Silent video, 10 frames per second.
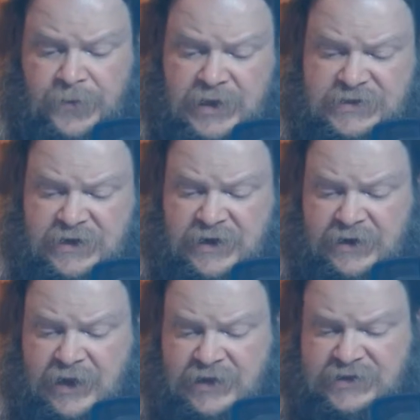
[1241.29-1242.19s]
is in any
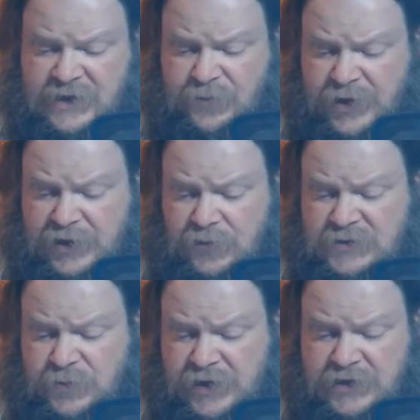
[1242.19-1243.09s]
case
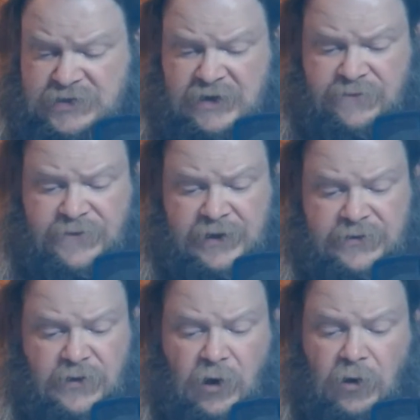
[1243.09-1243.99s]
ambiguous because, in
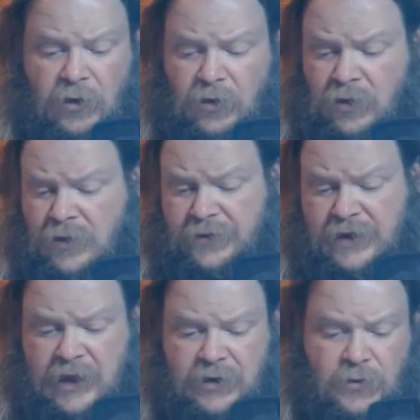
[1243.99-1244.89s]
effect, all
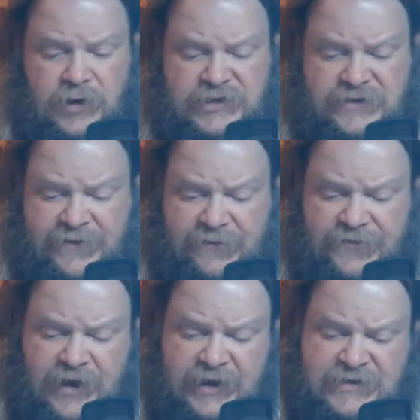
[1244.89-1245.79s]
categories of
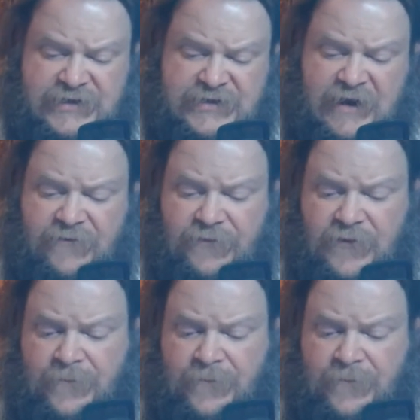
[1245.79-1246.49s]
essence have